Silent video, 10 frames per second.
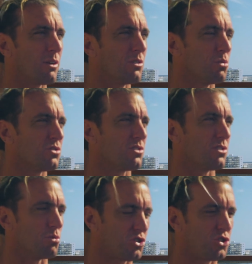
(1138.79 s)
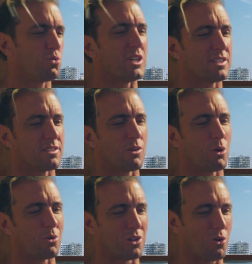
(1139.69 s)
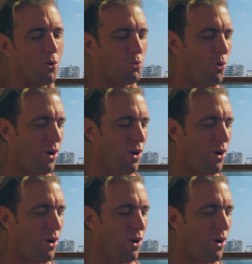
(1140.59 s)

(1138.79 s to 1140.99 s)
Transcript: There was two reasons that we were in the cold.